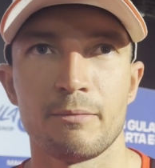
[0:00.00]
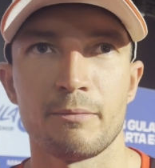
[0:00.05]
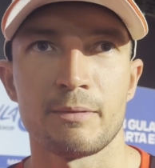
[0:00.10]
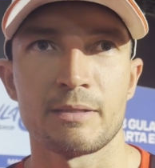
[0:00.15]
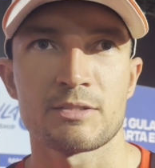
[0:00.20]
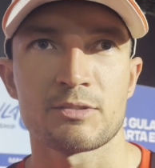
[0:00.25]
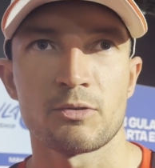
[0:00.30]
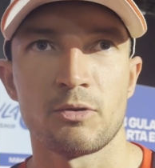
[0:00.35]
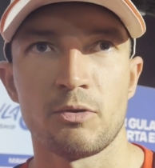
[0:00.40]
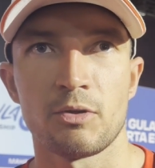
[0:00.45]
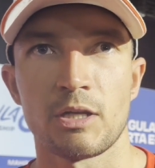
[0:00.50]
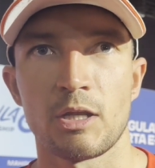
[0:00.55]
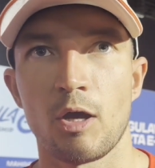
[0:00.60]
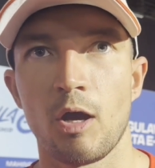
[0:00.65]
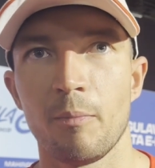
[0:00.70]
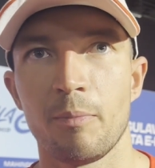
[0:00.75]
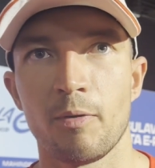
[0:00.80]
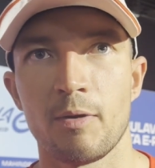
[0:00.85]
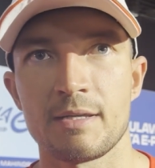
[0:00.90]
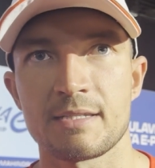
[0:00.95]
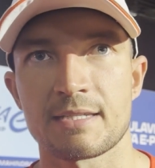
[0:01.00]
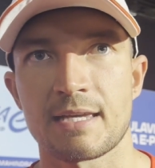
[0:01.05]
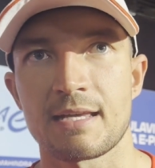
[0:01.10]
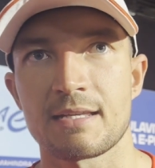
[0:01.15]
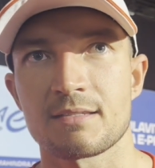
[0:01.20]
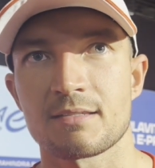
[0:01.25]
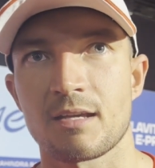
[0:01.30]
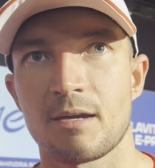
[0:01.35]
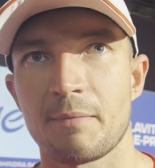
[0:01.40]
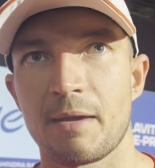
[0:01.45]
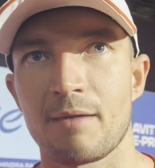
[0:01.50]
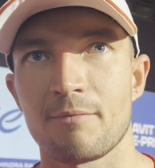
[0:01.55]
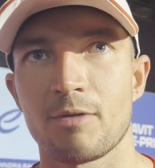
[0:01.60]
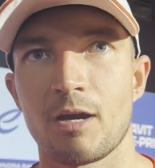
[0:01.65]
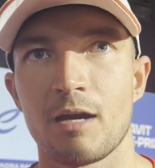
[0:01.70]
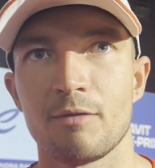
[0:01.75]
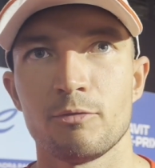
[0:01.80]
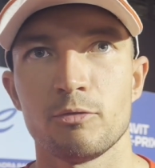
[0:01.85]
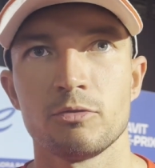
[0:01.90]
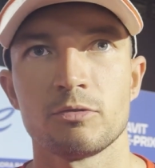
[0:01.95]
We scored a lot of points against our main
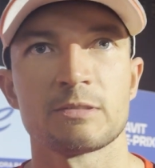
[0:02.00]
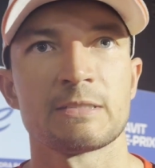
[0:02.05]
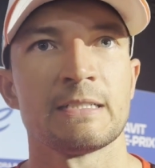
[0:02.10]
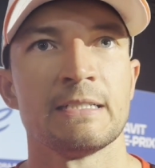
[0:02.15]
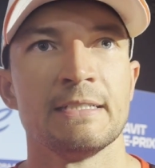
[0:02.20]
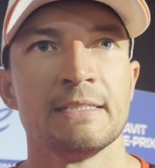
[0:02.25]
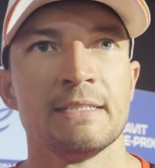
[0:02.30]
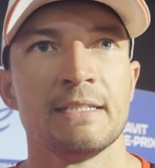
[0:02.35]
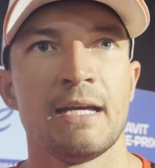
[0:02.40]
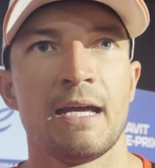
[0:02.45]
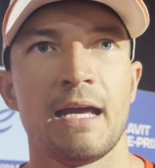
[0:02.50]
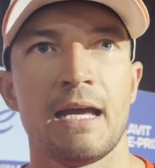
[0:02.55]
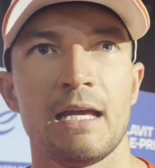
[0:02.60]
rivals.